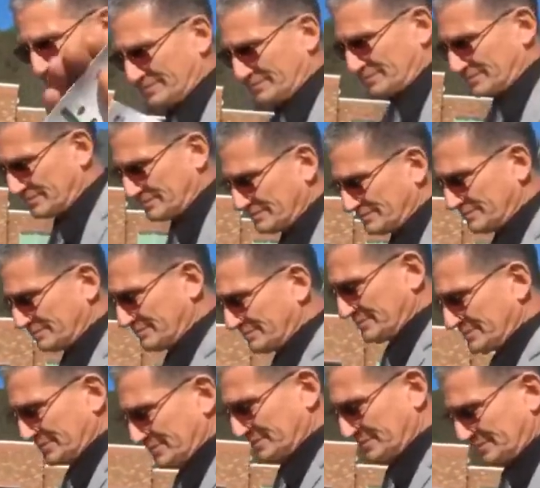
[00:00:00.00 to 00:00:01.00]
of lies.
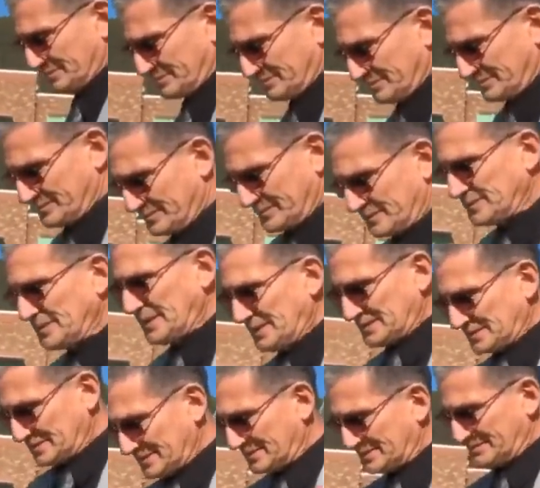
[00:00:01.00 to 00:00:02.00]
So
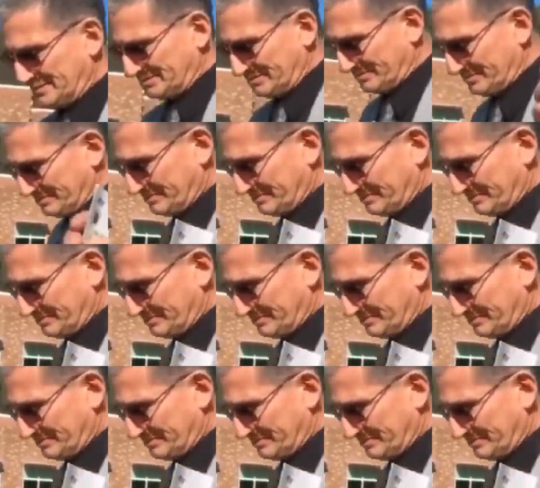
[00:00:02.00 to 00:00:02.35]
yes. and the, and